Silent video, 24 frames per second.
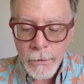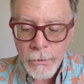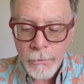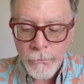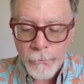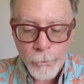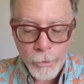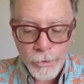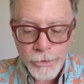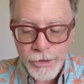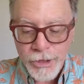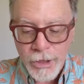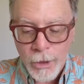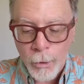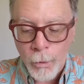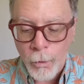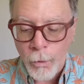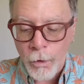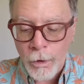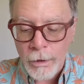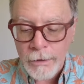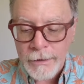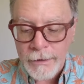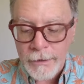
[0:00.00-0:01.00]
For
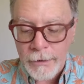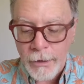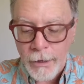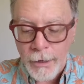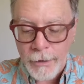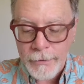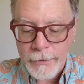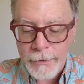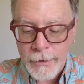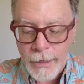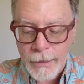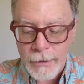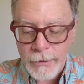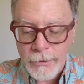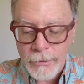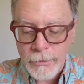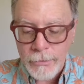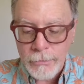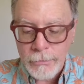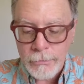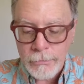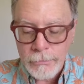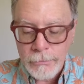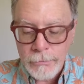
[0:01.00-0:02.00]
Sheol cannot thank
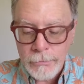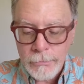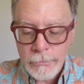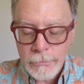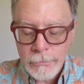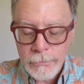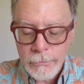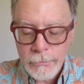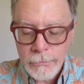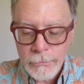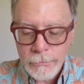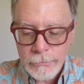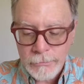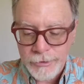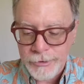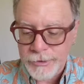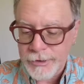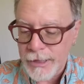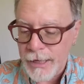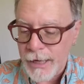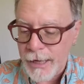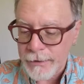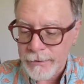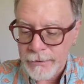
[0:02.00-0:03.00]
you.
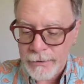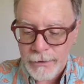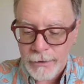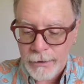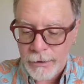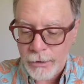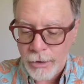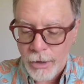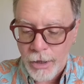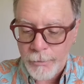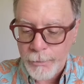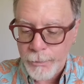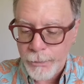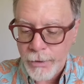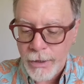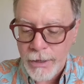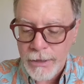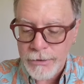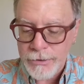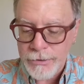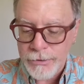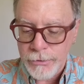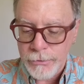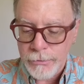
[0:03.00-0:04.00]
Death cannot
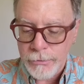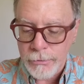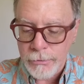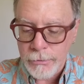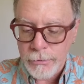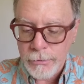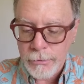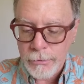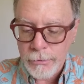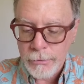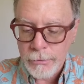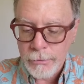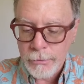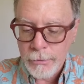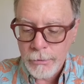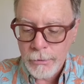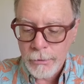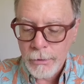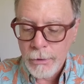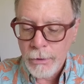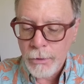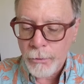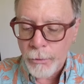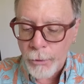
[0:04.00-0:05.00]
praise you.
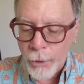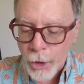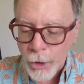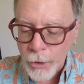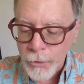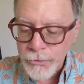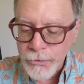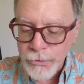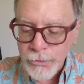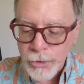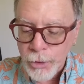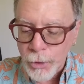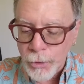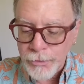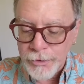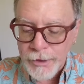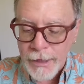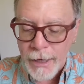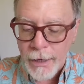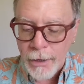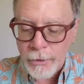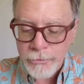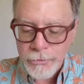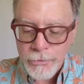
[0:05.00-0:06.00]
Those who go
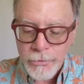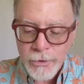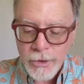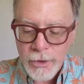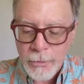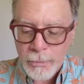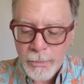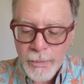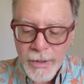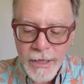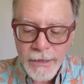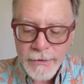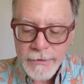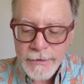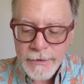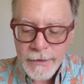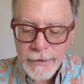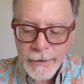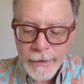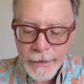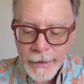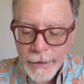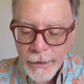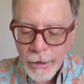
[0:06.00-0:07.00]
down to the pit
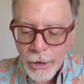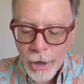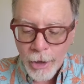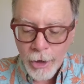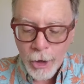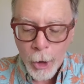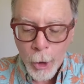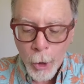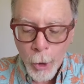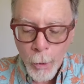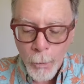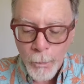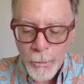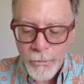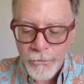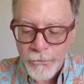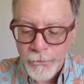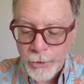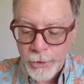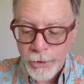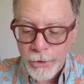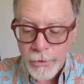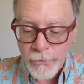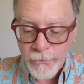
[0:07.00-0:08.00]
cannot hope
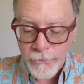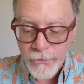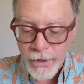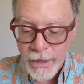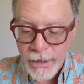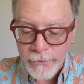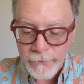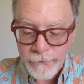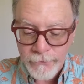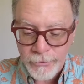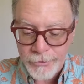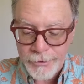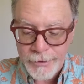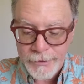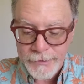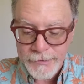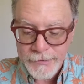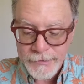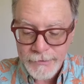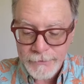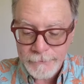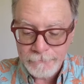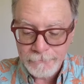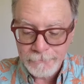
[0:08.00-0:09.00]
for your
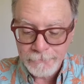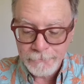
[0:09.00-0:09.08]
faithfulness.